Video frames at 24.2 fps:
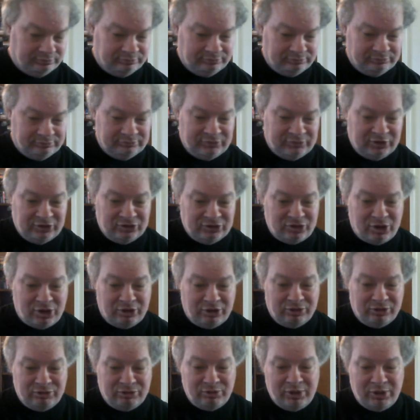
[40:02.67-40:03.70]
Start
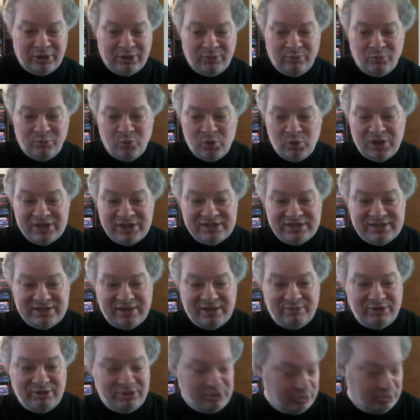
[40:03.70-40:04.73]
throwing ones at me
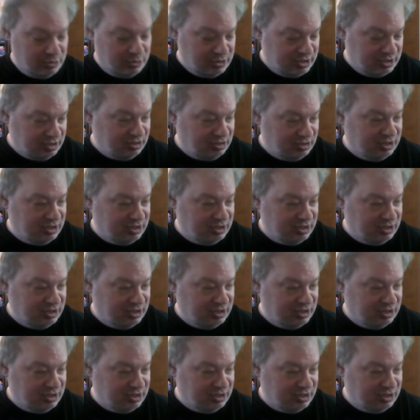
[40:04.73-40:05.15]
though, and I'll get